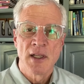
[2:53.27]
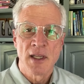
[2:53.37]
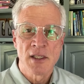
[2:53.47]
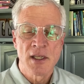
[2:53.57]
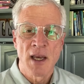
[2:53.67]

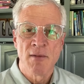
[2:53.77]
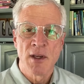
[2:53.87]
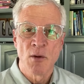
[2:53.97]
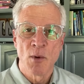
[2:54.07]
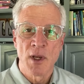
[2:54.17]
Let's dive
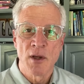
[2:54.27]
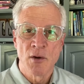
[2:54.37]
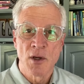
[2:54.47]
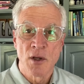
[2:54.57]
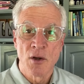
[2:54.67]
into what
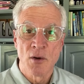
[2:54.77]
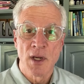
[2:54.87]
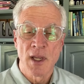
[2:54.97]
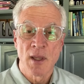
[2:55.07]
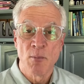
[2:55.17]
you can do
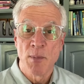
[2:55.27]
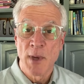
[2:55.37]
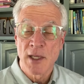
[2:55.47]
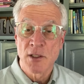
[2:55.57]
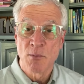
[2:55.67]
to get the
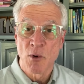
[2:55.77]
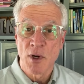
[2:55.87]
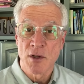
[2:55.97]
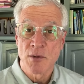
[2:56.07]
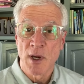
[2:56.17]
best
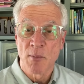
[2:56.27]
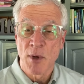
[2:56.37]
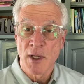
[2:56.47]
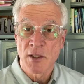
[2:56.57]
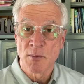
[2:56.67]
mortgage rate
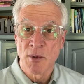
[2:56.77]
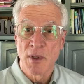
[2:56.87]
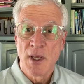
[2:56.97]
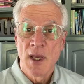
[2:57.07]
possible.